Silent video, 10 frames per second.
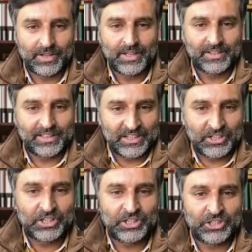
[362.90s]
the
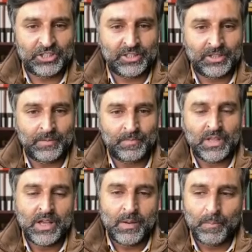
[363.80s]
teacher.
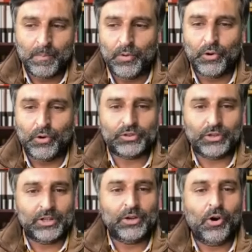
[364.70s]
Books are
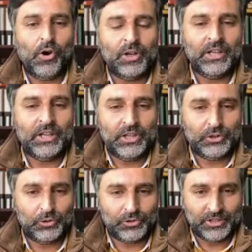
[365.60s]
the only
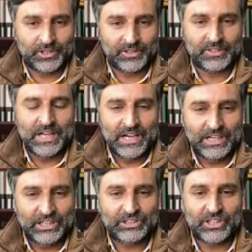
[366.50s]
resources.
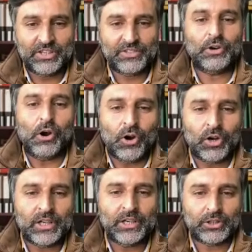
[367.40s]
Teacher is the
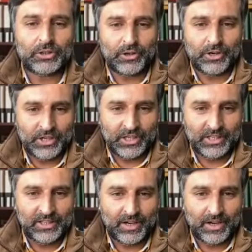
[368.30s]
only authority in
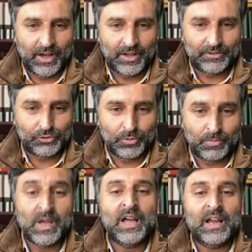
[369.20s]
the classroom.
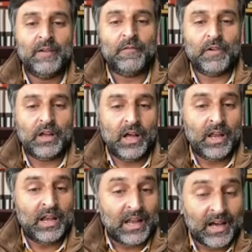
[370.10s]

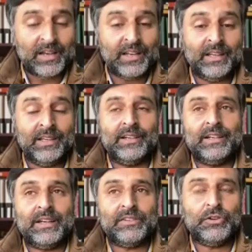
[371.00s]
Learning
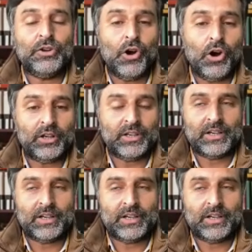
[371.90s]
does not